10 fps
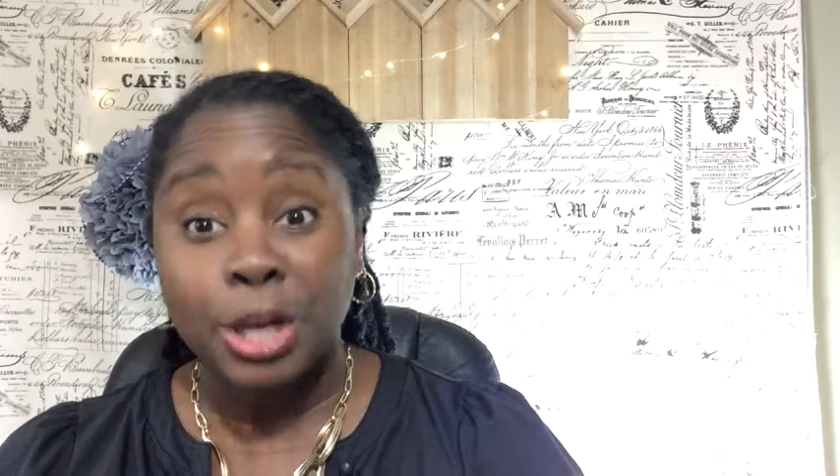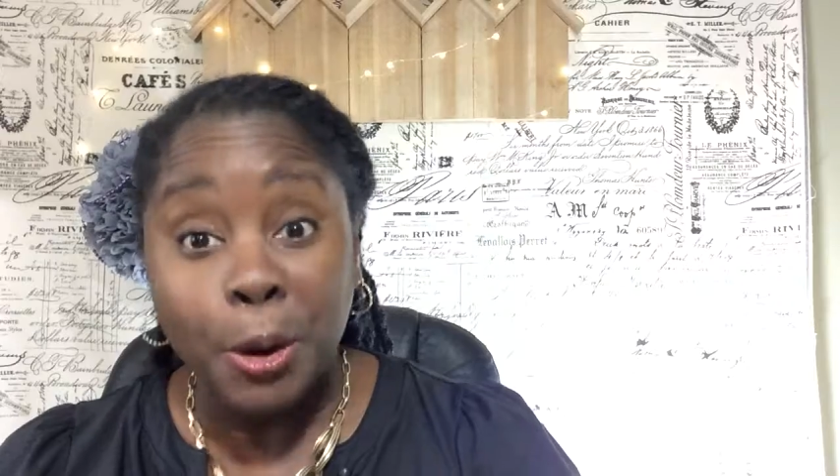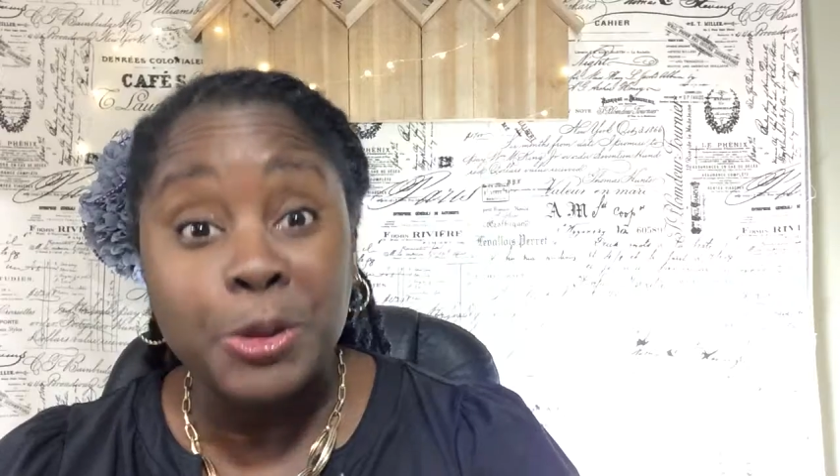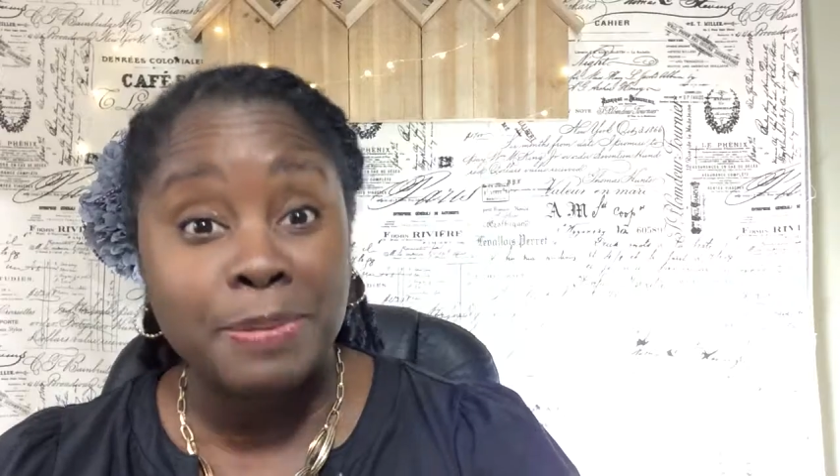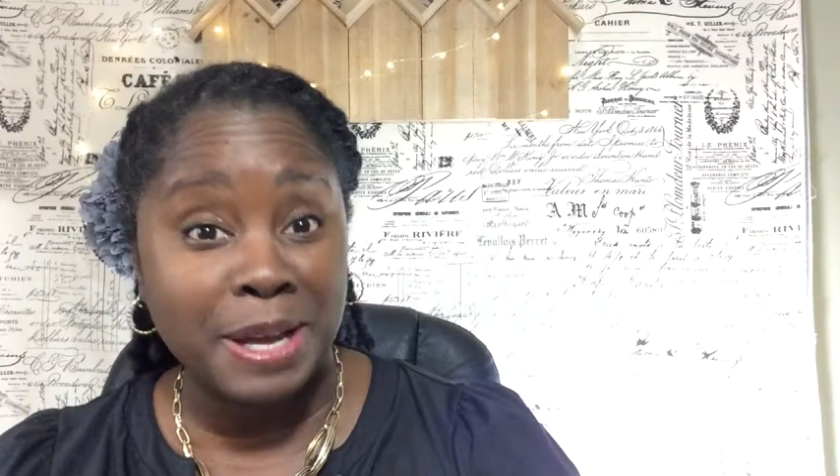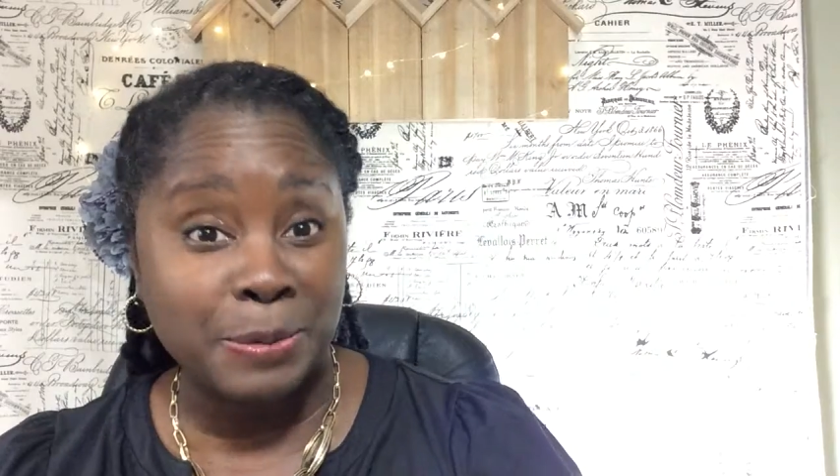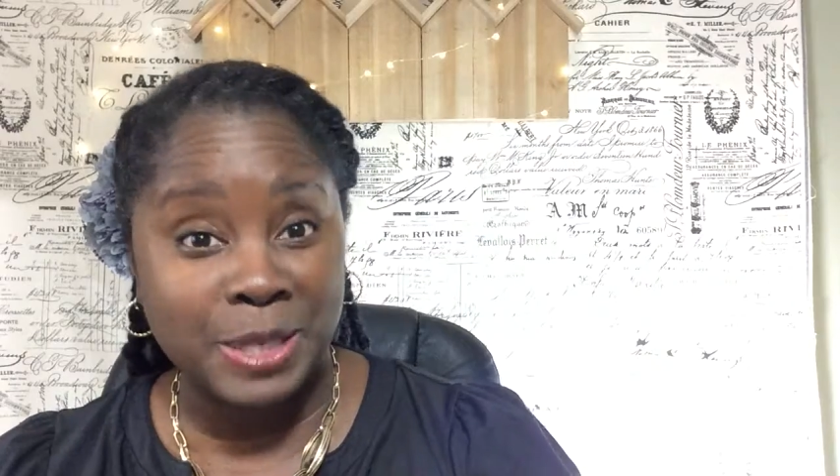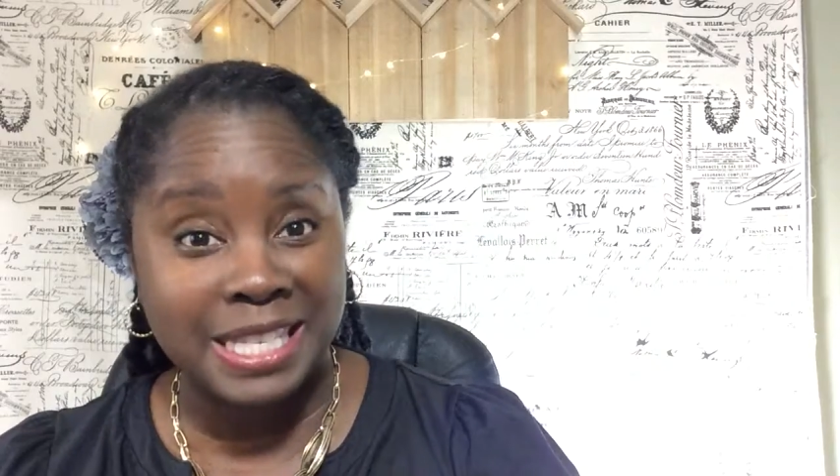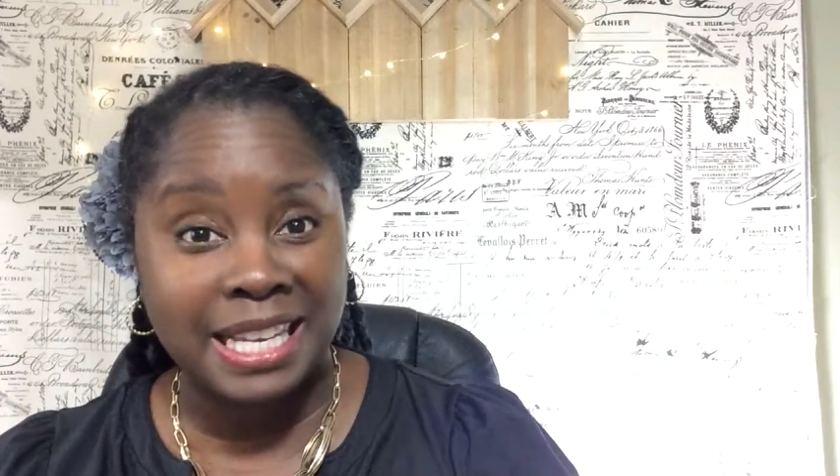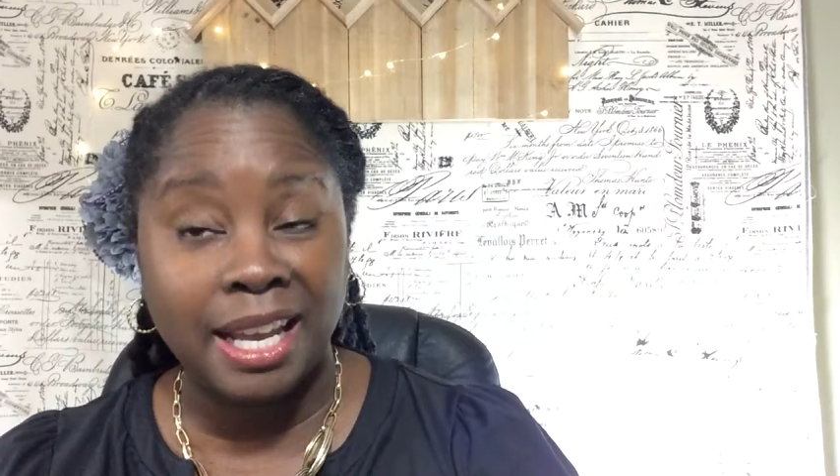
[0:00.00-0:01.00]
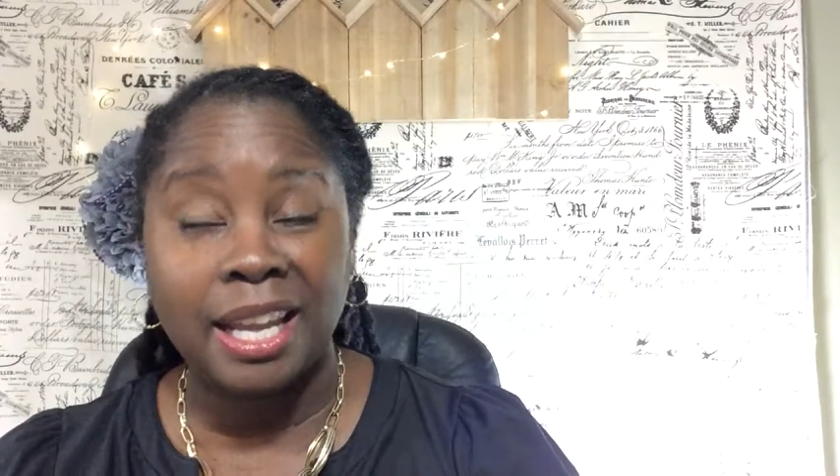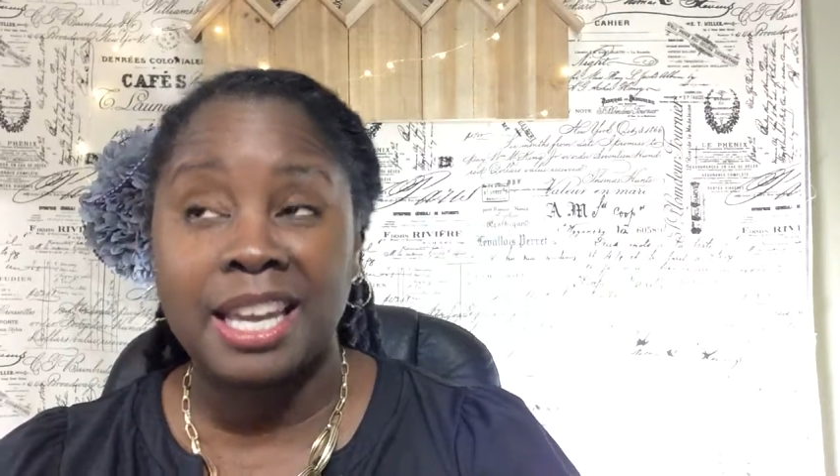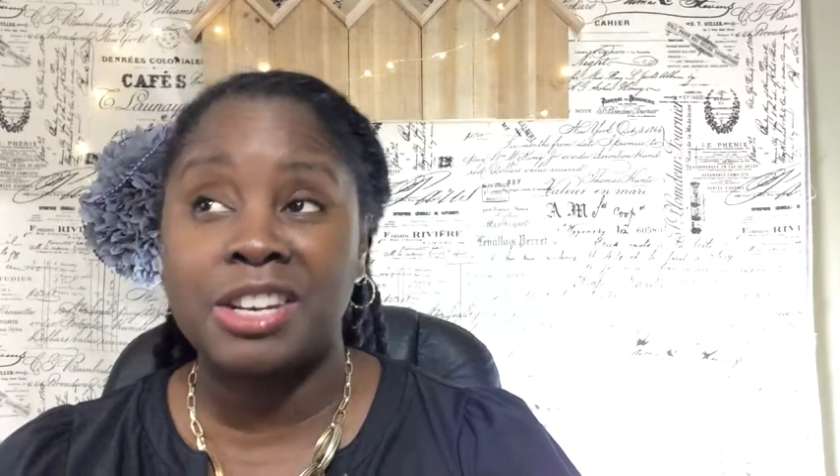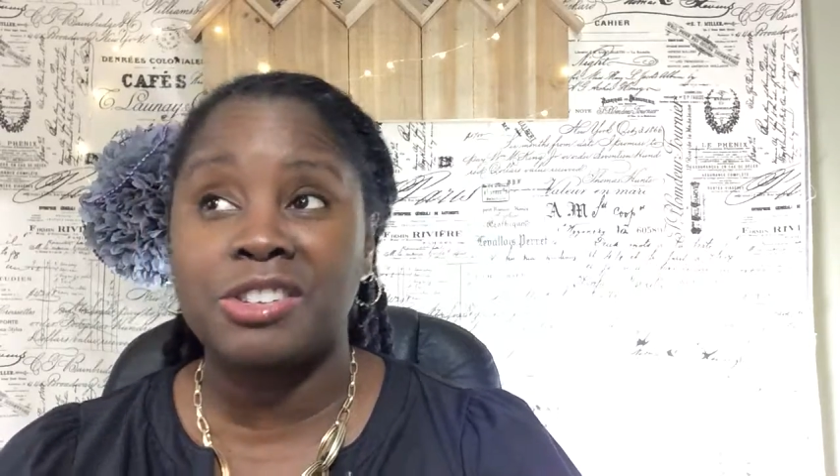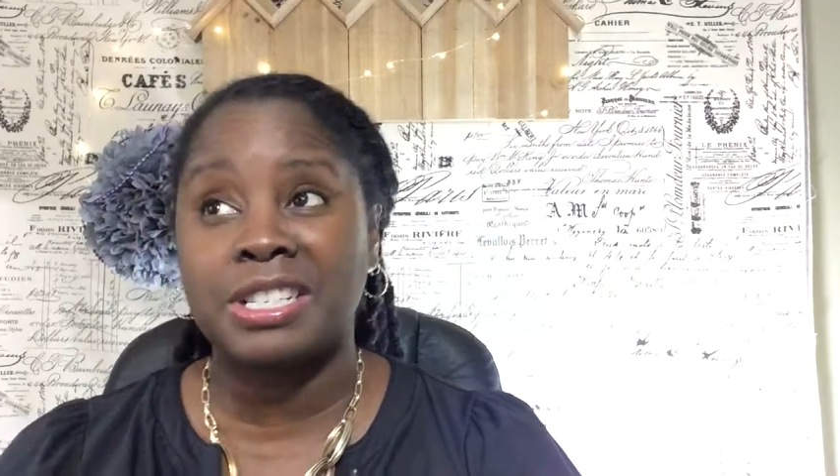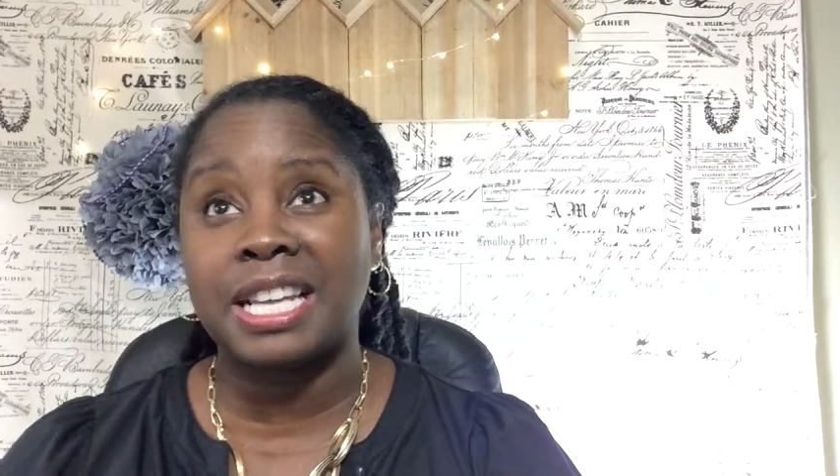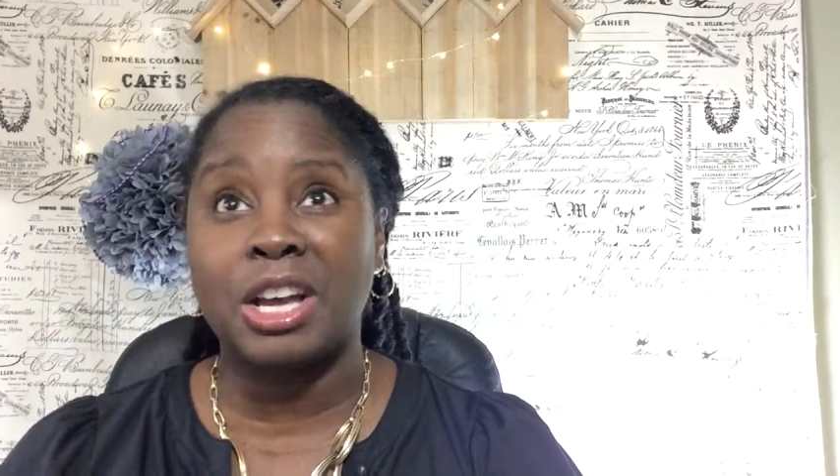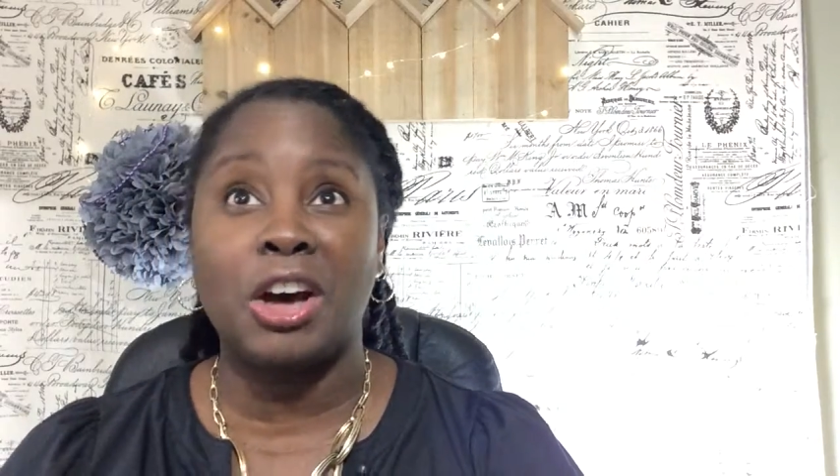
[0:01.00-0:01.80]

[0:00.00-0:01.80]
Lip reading: told them I was sick, and they're just like,